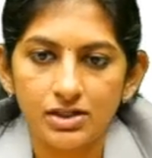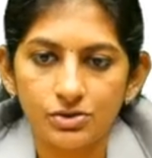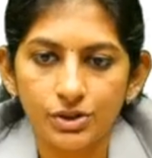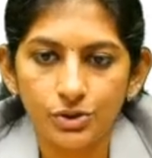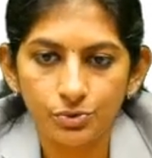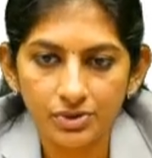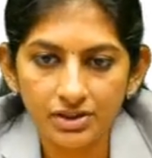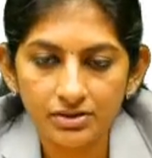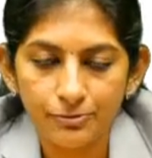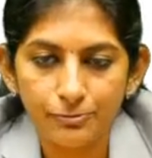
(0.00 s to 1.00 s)
So the
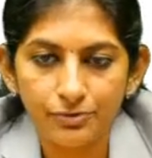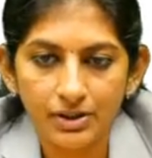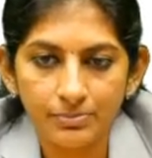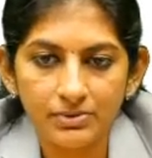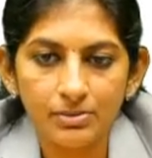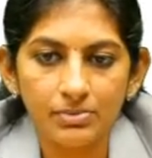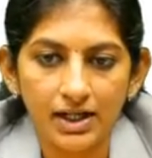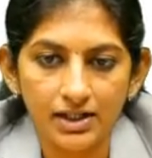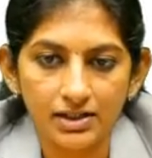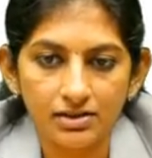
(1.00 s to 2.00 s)
urine from the
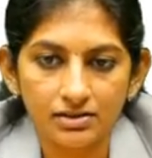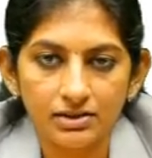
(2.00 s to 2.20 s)
bladder,